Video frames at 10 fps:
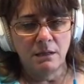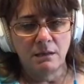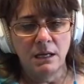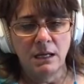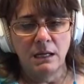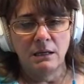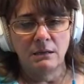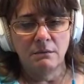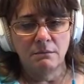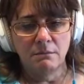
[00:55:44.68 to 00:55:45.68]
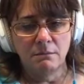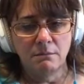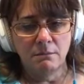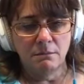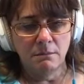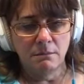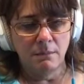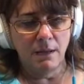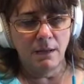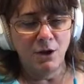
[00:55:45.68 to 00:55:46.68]
he
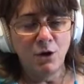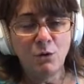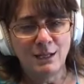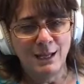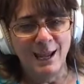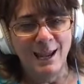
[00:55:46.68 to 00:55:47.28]
I know that he